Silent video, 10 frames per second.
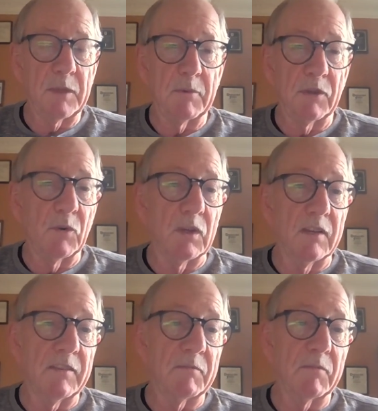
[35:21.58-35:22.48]
people who were
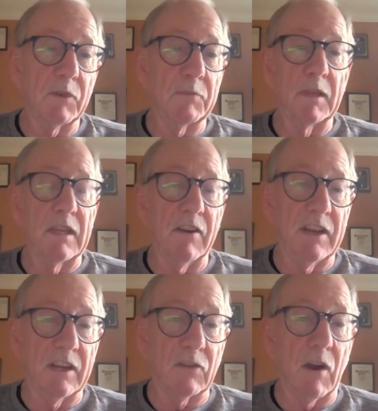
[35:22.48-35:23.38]
living with
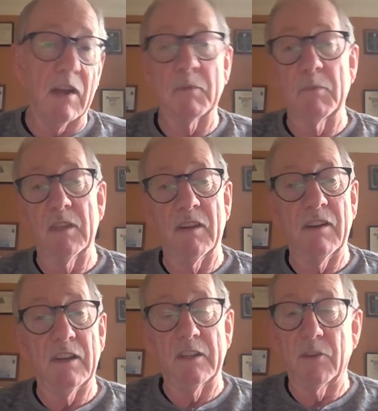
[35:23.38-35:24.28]
malaria, chronic
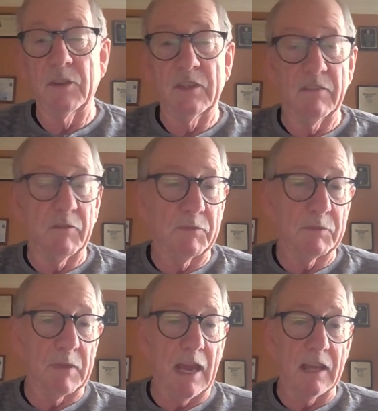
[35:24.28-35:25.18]
malaria, you give them
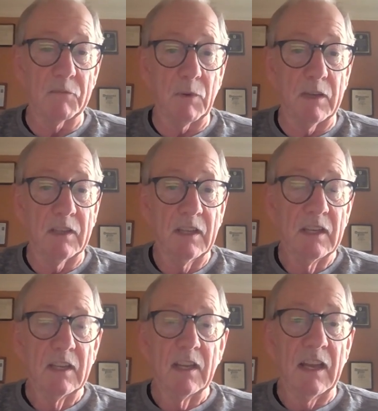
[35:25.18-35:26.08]
some aspirin
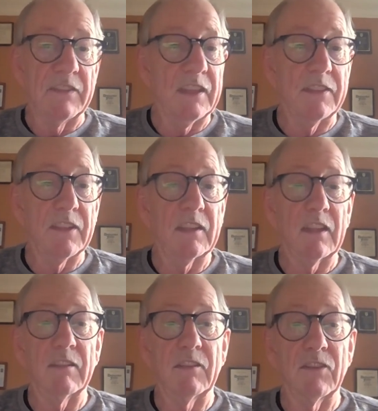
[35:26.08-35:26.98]
and they think
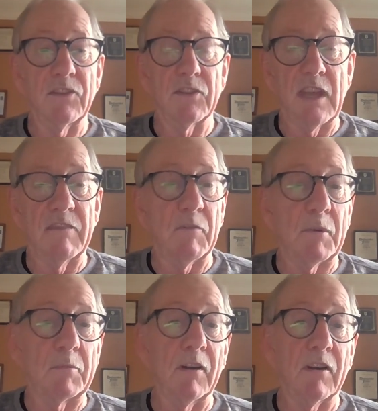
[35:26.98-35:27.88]
that you just gave
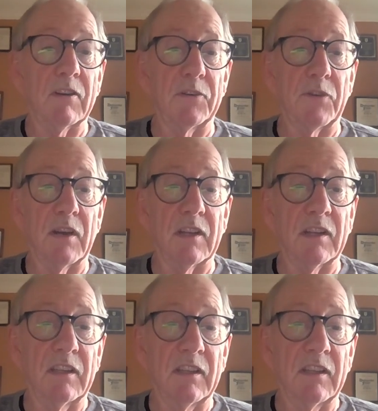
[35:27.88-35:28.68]
them a miracle drug.